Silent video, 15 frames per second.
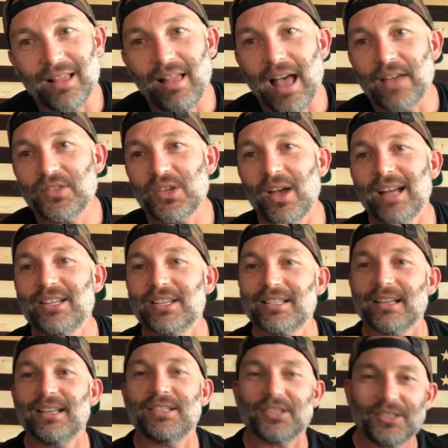life. So it's
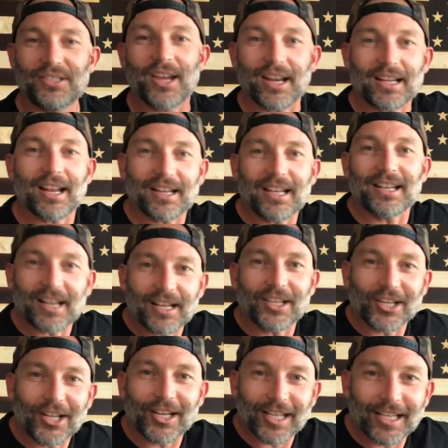
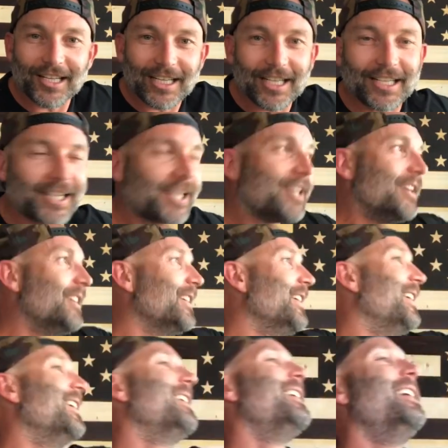
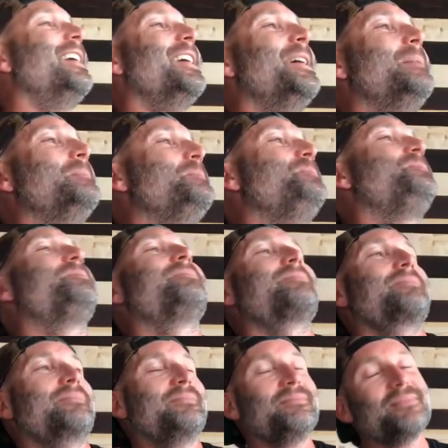da-da-da-da-da-da-da-da-da-da.
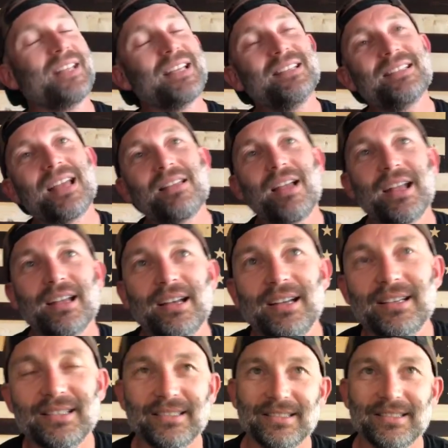Sound like a